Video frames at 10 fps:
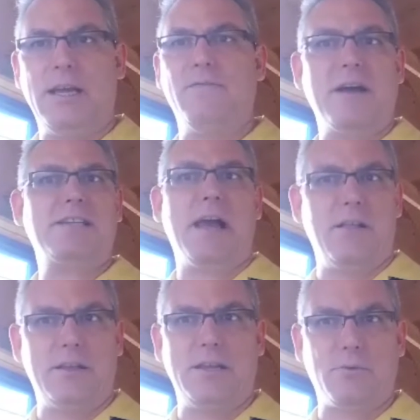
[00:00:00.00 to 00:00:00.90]
and
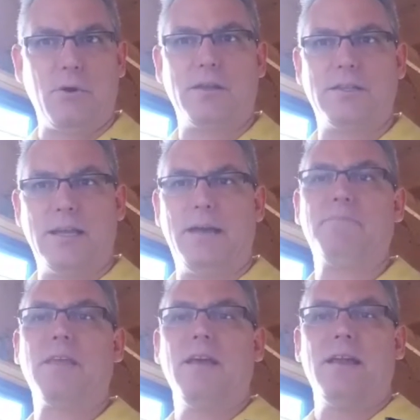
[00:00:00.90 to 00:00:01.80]
vitality throughout the day.
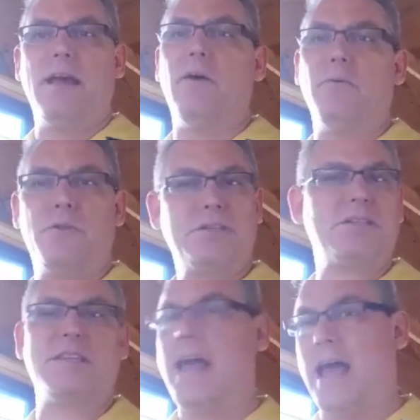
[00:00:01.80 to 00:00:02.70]
Now, this
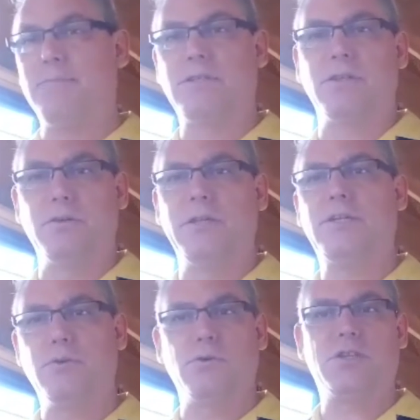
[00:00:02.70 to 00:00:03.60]
is an absolutely
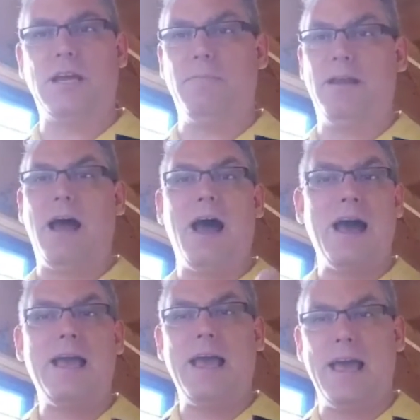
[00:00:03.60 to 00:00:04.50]
true statement.
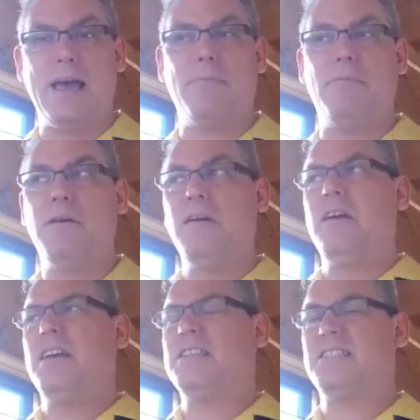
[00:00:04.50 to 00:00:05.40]
I am
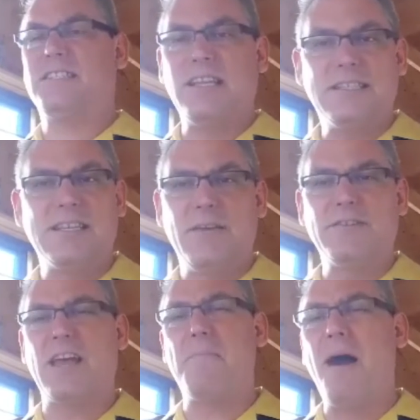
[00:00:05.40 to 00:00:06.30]
sensitive
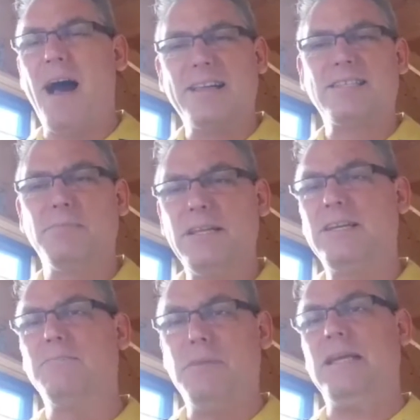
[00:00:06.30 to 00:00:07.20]
as I possibly
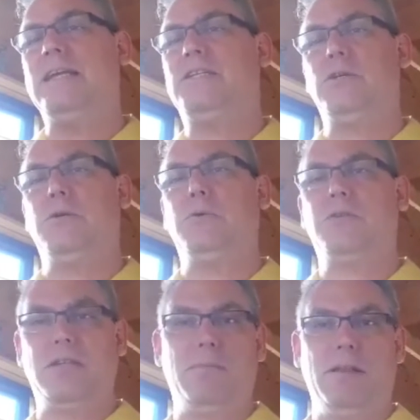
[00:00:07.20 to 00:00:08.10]
could be to
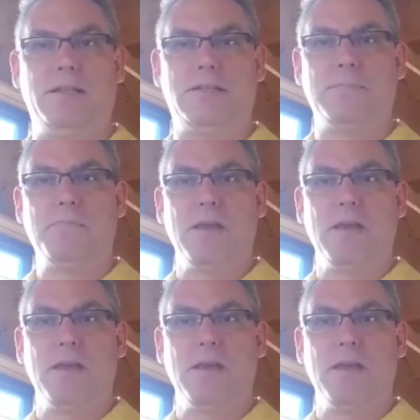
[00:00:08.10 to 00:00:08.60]
stimulants,